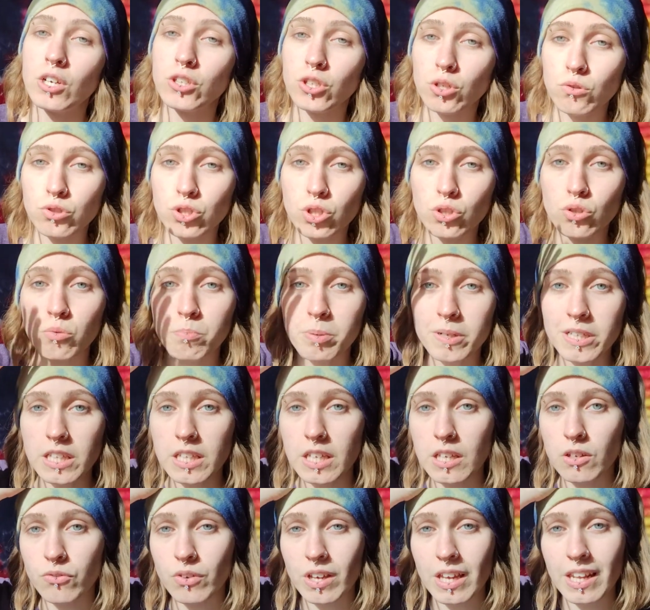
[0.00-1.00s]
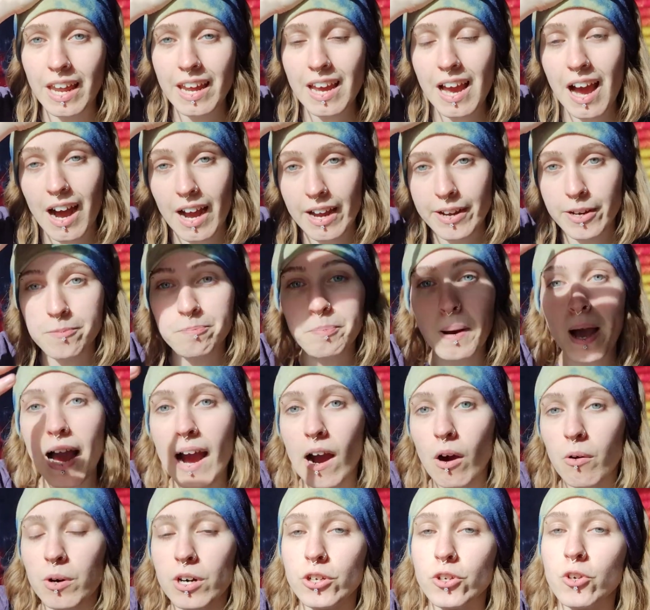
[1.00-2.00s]
You do believe in a higher
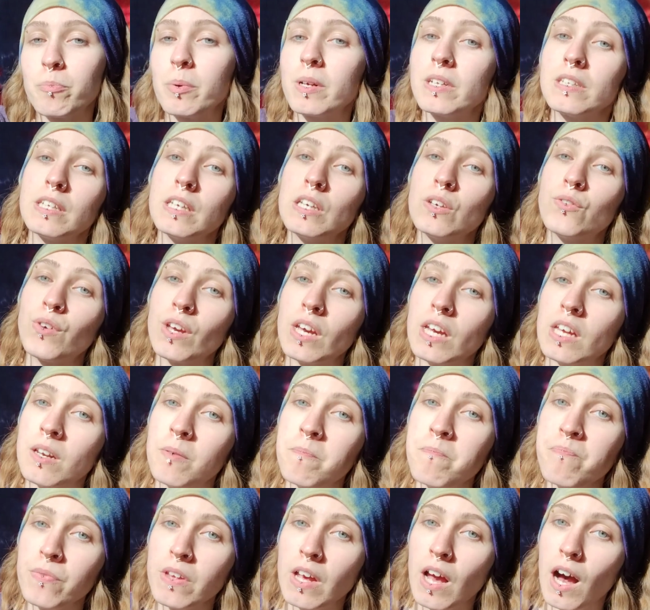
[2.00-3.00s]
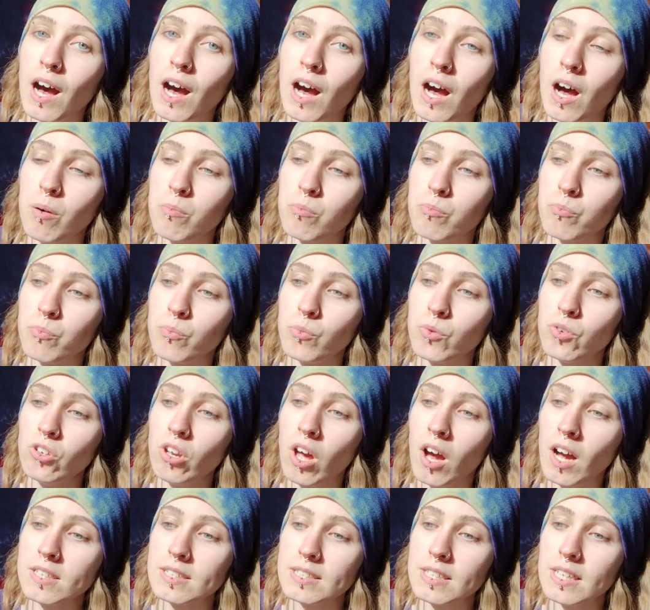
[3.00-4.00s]
power. You believe in,
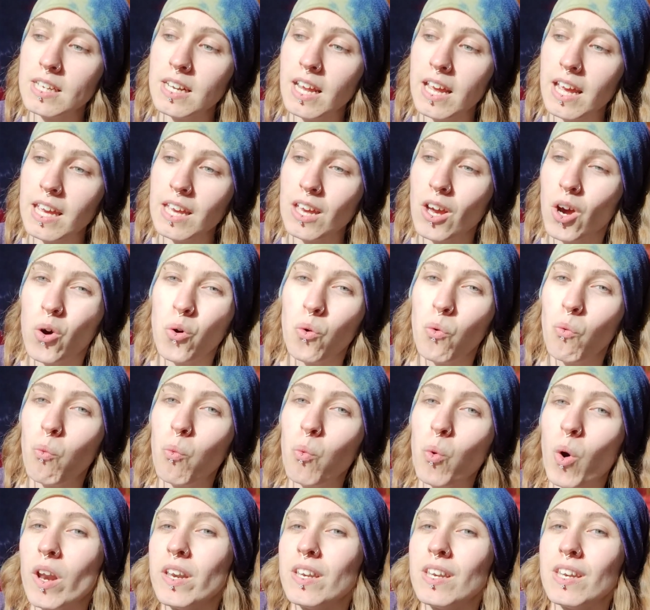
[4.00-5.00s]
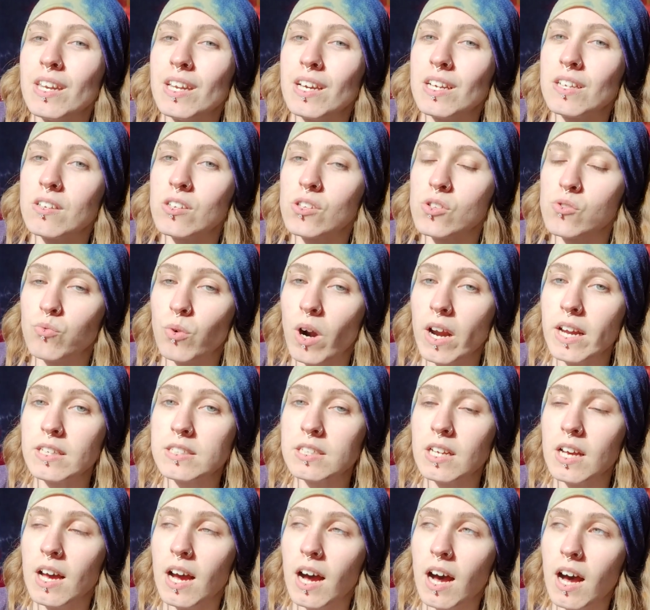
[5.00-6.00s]
not in a oneness,
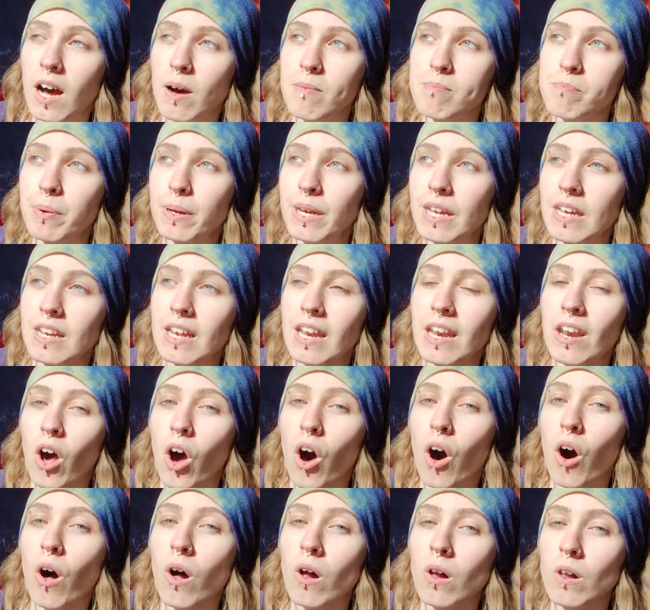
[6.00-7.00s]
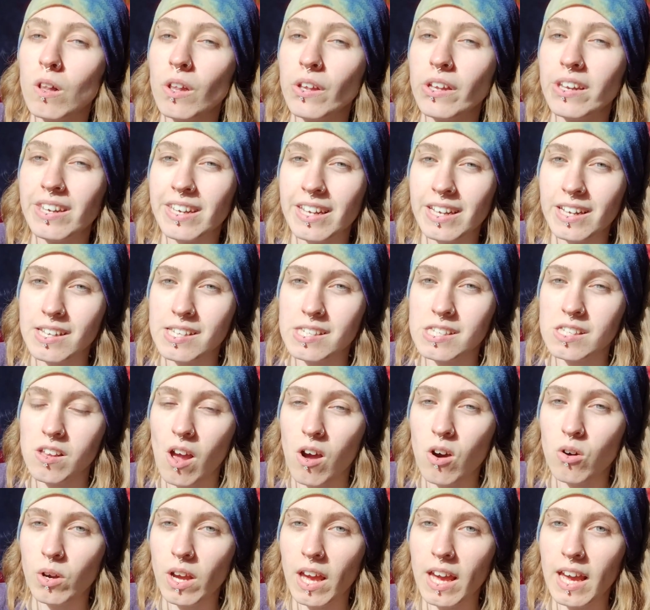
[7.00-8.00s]
right? But in an allness,
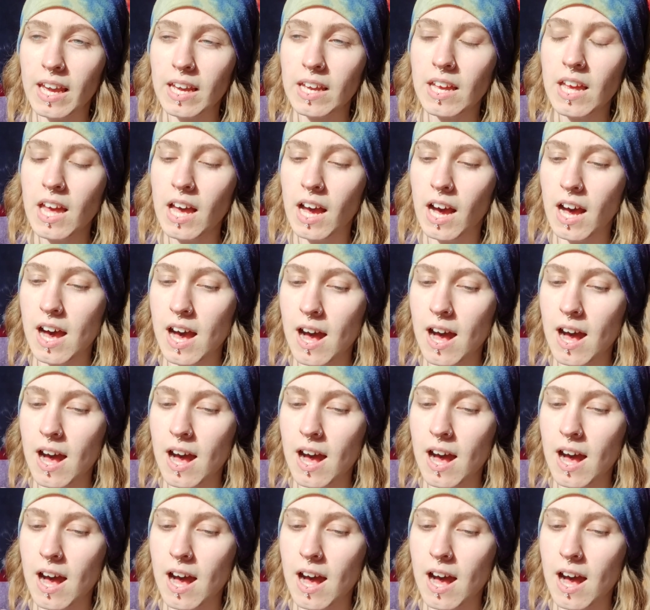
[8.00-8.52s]
okay?